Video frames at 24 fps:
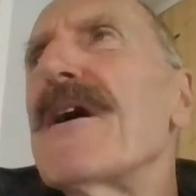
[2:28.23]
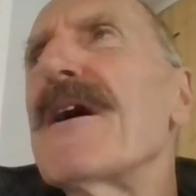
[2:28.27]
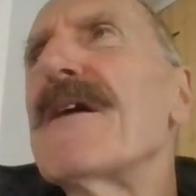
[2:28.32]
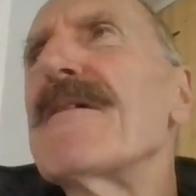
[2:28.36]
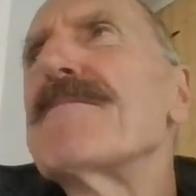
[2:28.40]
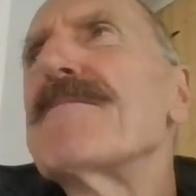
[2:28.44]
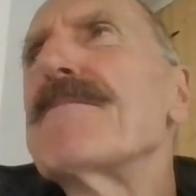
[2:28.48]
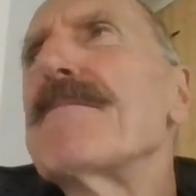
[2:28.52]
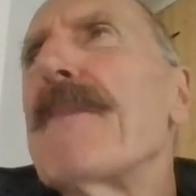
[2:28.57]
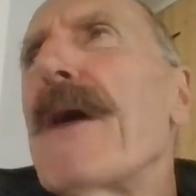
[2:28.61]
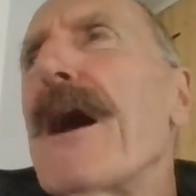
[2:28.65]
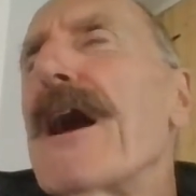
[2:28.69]
uh,
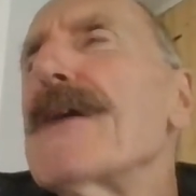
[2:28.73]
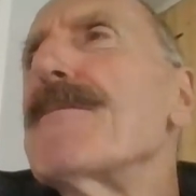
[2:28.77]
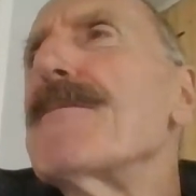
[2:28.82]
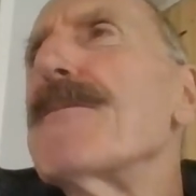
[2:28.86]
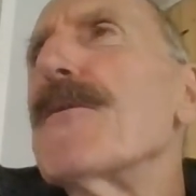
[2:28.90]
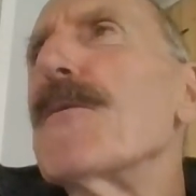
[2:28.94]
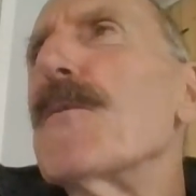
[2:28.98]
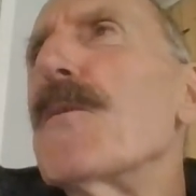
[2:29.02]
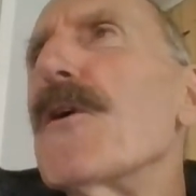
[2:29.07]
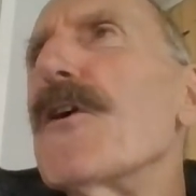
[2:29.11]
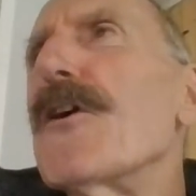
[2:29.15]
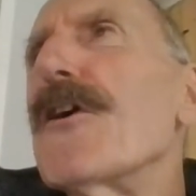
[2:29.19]

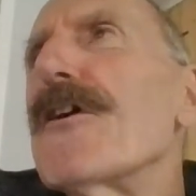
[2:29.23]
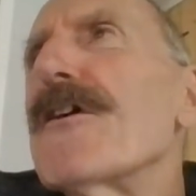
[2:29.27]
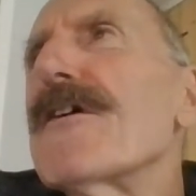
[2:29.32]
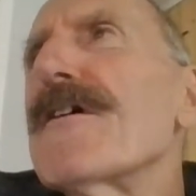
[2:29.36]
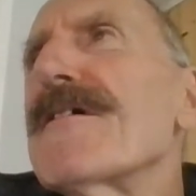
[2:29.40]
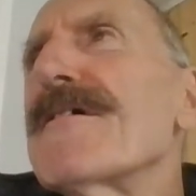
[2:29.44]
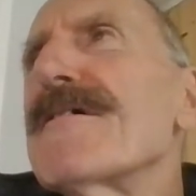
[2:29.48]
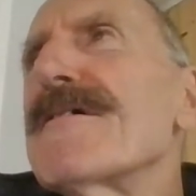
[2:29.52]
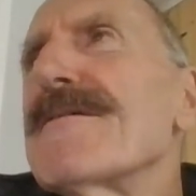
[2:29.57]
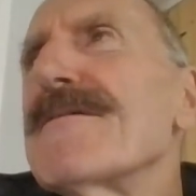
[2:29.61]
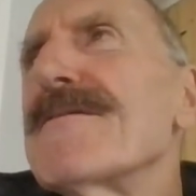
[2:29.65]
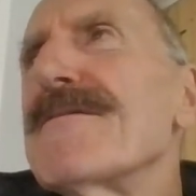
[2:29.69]

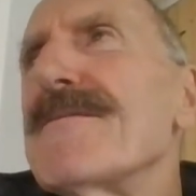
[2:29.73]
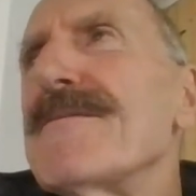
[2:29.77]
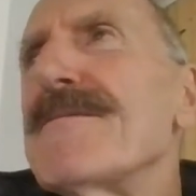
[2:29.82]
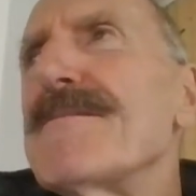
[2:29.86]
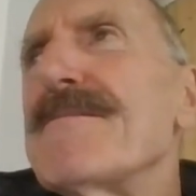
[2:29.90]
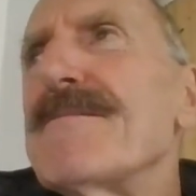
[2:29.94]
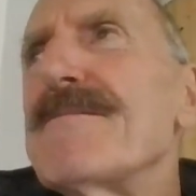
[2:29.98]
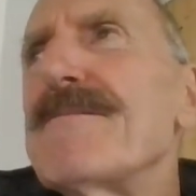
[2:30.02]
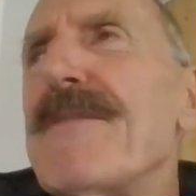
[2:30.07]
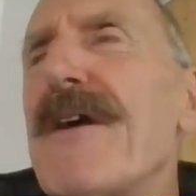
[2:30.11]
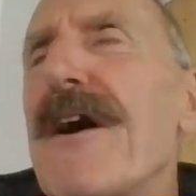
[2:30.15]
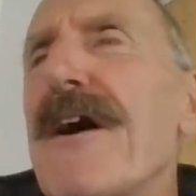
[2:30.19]
paperwork,
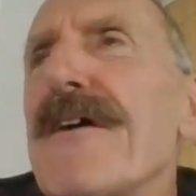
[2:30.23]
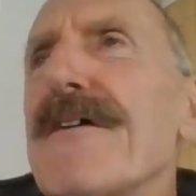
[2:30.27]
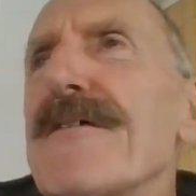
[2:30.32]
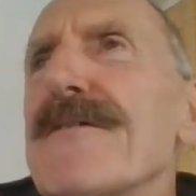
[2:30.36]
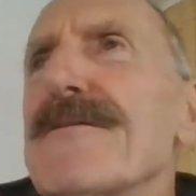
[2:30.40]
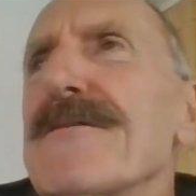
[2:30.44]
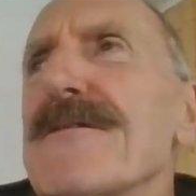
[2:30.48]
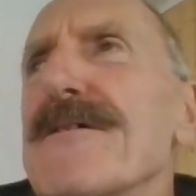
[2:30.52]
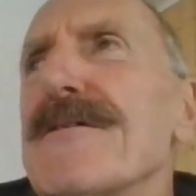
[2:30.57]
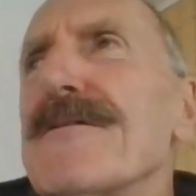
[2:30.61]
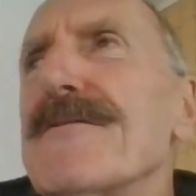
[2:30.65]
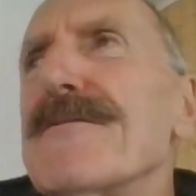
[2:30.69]

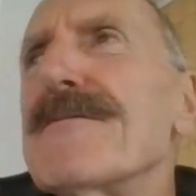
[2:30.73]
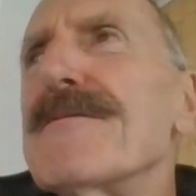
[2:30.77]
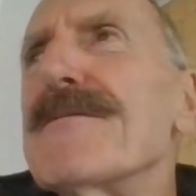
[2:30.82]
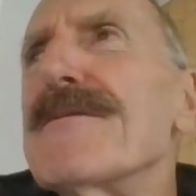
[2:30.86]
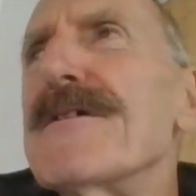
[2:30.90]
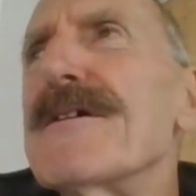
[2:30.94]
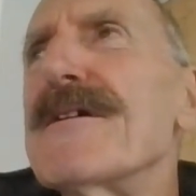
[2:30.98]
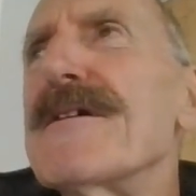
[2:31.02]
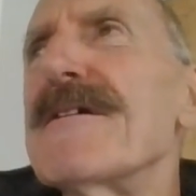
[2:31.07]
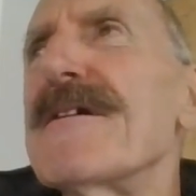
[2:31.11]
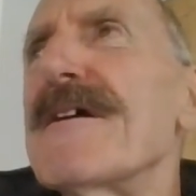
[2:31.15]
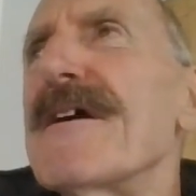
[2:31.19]
part you know,
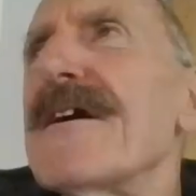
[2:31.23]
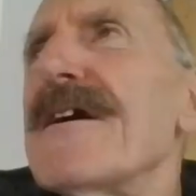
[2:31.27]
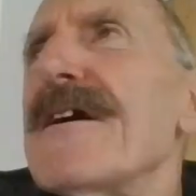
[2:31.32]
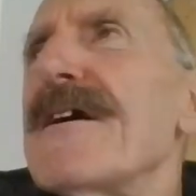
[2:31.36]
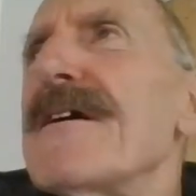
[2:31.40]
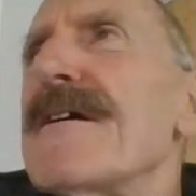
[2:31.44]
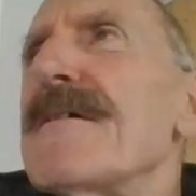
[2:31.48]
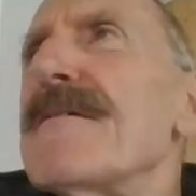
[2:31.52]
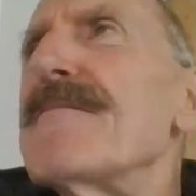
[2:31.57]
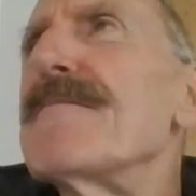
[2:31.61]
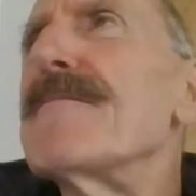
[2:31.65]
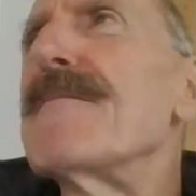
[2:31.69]
the
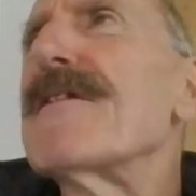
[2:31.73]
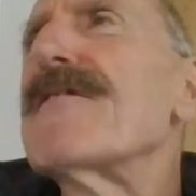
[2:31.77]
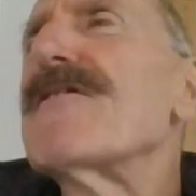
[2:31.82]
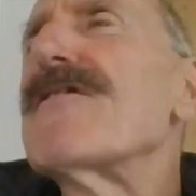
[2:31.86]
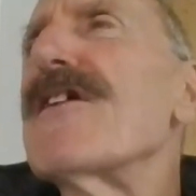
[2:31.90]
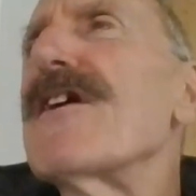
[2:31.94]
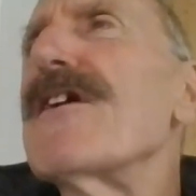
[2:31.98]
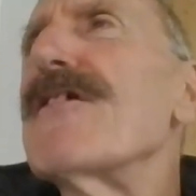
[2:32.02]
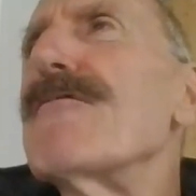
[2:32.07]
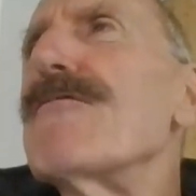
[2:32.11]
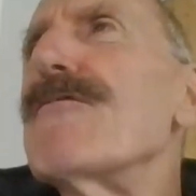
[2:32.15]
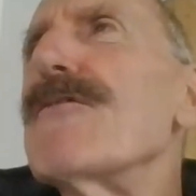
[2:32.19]

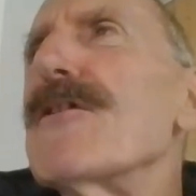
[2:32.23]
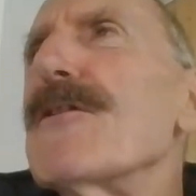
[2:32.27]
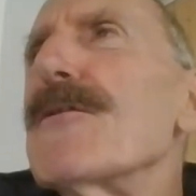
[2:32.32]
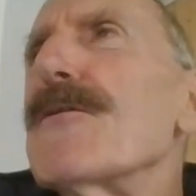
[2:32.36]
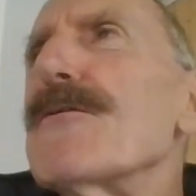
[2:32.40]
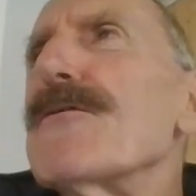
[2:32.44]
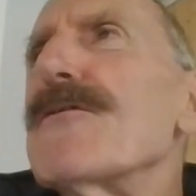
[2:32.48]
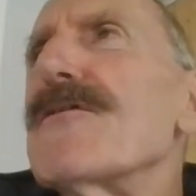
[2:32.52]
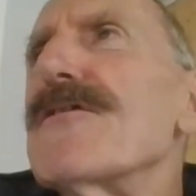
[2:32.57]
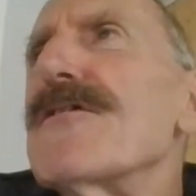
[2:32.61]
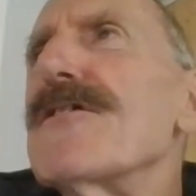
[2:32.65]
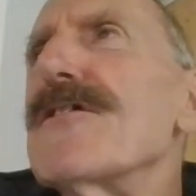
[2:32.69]

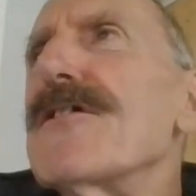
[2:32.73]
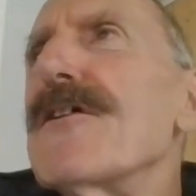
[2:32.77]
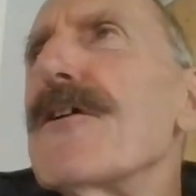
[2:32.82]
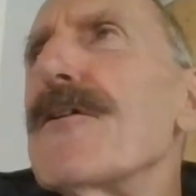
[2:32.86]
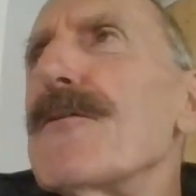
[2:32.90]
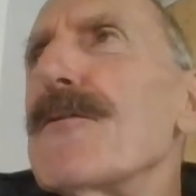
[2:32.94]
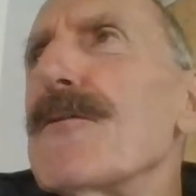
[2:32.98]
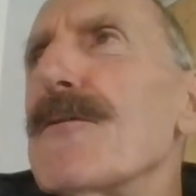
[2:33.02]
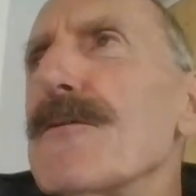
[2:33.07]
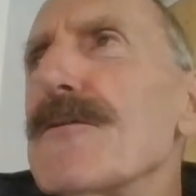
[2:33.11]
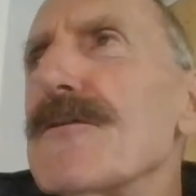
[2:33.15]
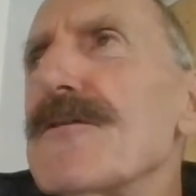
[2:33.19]
materials
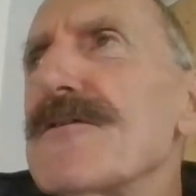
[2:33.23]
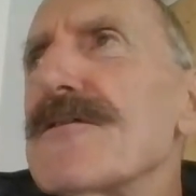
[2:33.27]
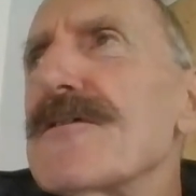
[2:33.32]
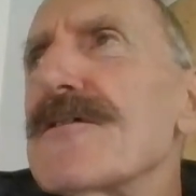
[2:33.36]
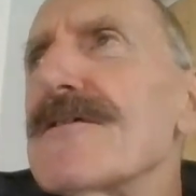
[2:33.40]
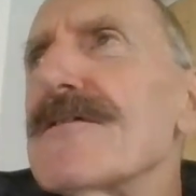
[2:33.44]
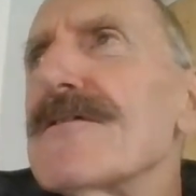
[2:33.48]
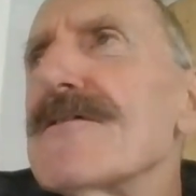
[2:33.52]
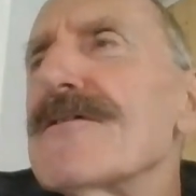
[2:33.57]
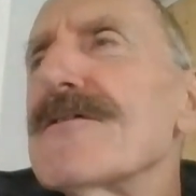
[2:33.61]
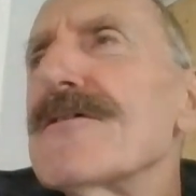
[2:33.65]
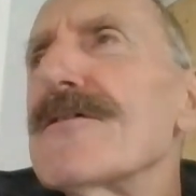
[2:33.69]

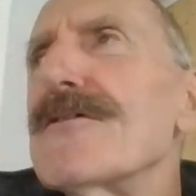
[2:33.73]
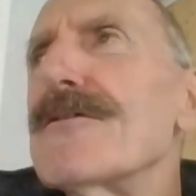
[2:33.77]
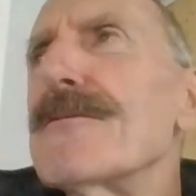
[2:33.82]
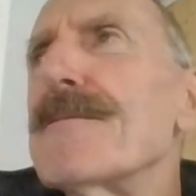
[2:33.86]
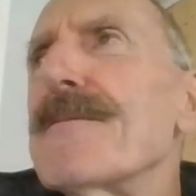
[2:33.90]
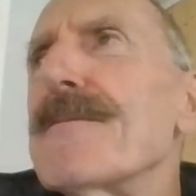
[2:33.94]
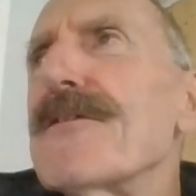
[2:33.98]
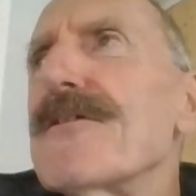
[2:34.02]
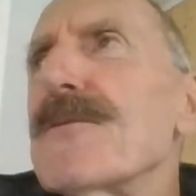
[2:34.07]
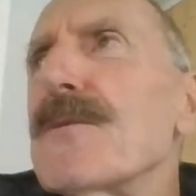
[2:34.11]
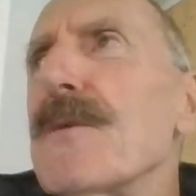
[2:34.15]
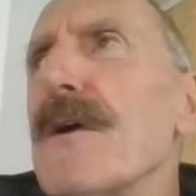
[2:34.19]
used to
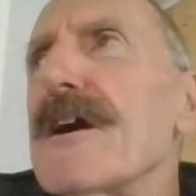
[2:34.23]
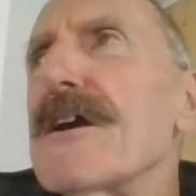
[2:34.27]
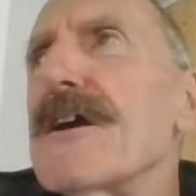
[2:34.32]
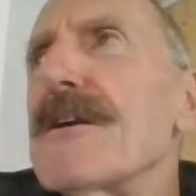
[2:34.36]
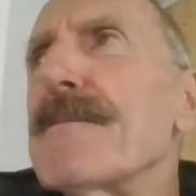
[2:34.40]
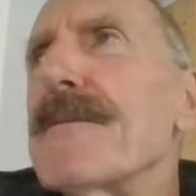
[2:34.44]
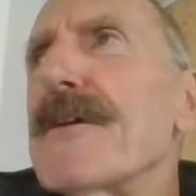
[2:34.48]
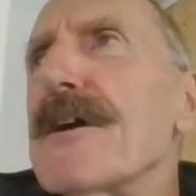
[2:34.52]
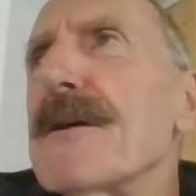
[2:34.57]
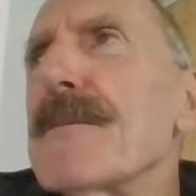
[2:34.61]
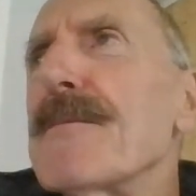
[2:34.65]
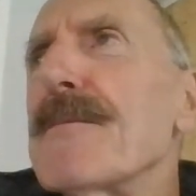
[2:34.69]

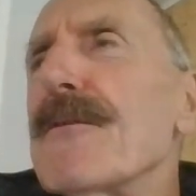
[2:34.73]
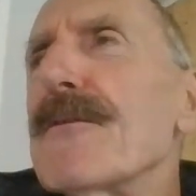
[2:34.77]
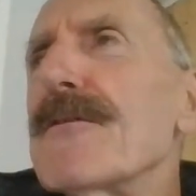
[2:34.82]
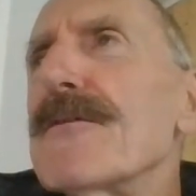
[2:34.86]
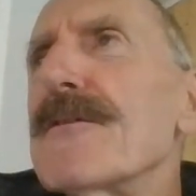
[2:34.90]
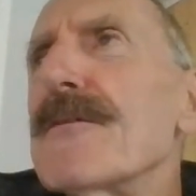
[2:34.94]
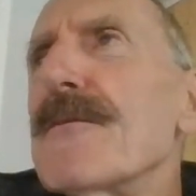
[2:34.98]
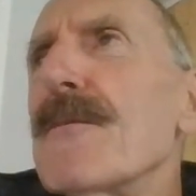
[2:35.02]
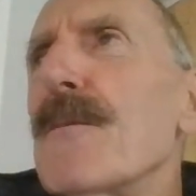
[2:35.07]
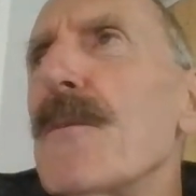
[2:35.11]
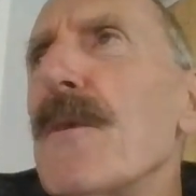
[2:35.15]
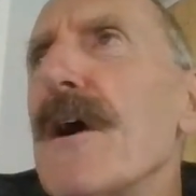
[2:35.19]
persuade people
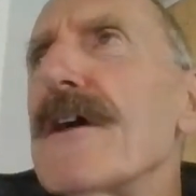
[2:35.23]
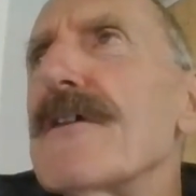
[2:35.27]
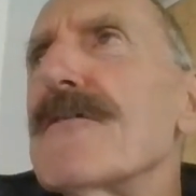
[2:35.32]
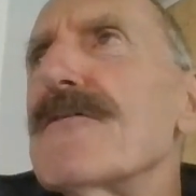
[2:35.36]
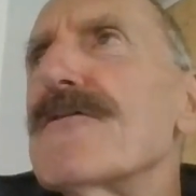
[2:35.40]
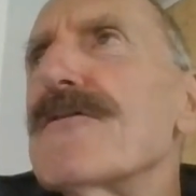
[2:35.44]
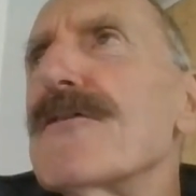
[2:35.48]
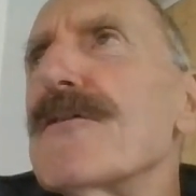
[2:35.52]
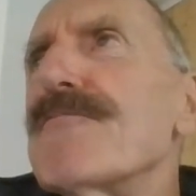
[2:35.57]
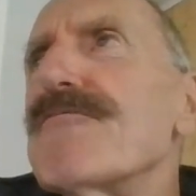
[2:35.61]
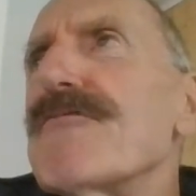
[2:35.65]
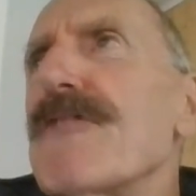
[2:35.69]
that white
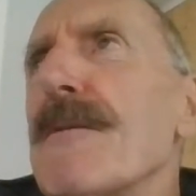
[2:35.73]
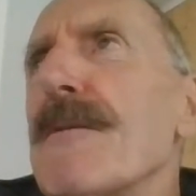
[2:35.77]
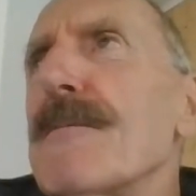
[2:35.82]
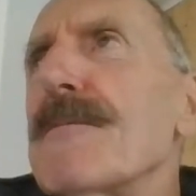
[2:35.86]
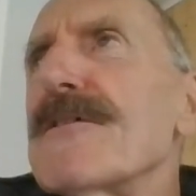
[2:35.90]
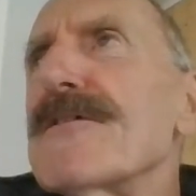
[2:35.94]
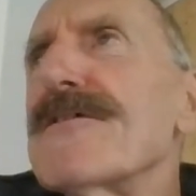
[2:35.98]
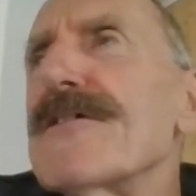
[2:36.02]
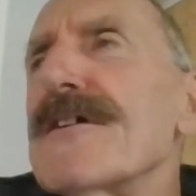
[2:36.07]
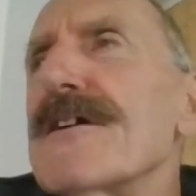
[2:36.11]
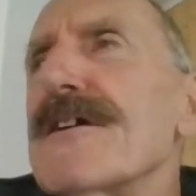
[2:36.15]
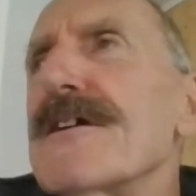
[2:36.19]

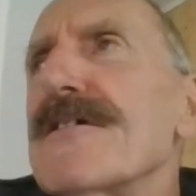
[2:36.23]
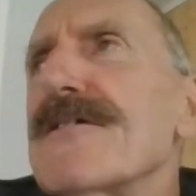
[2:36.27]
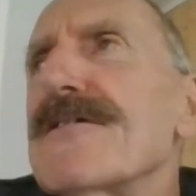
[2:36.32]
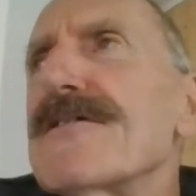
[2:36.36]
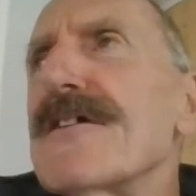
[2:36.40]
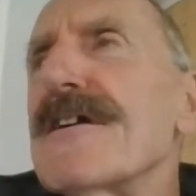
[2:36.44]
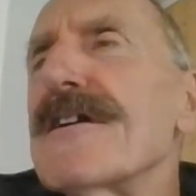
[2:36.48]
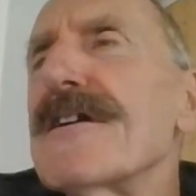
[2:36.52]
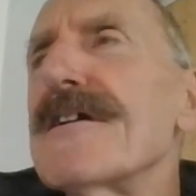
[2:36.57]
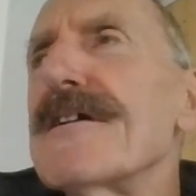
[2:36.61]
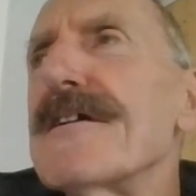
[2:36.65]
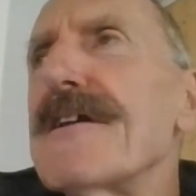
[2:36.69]
supremacy is
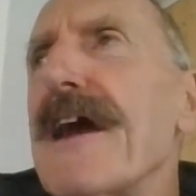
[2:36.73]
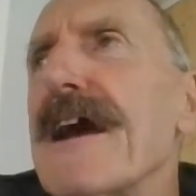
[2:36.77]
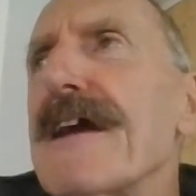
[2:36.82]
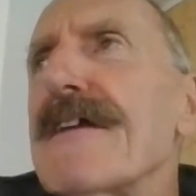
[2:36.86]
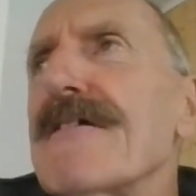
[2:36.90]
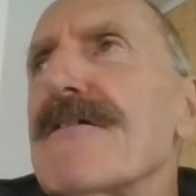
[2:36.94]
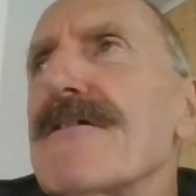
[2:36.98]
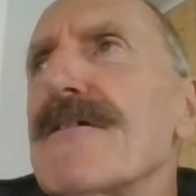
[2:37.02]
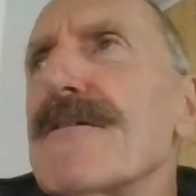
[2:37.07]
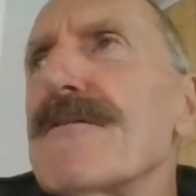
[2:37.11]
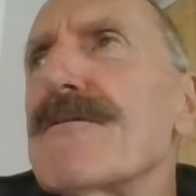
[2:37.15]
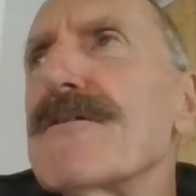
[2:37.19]
still an
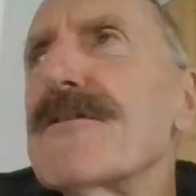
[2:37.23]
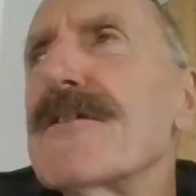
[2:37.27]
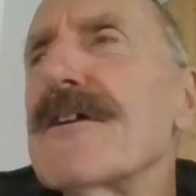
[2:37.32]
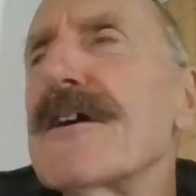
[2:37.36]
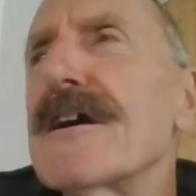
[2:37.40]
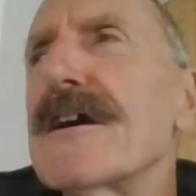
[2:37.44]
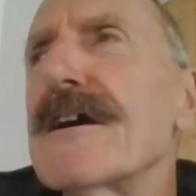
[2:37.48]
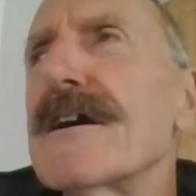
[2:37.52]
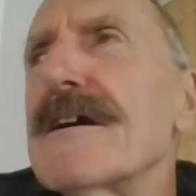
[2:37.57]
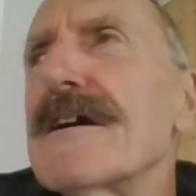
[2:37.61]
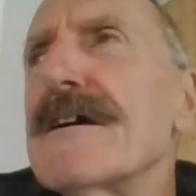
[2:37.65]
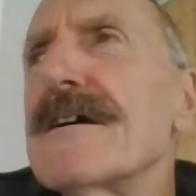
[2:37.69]
active
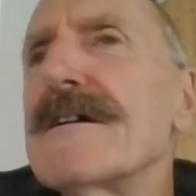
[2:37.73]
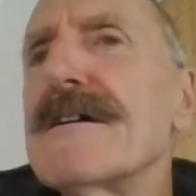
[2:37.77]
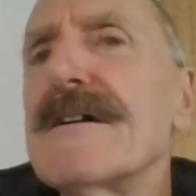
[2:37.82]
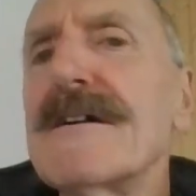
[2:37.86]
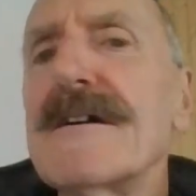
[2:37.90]
thing.